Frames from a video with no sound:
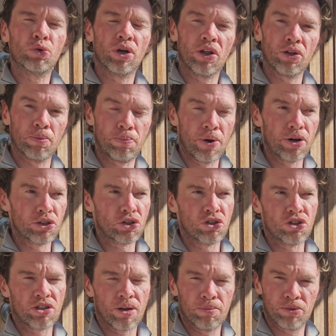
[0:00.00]
another
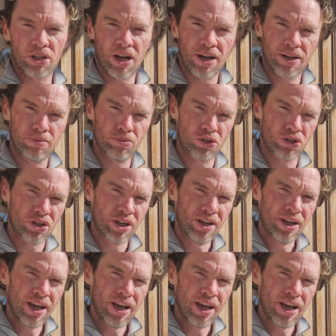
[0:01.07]
person sometimes.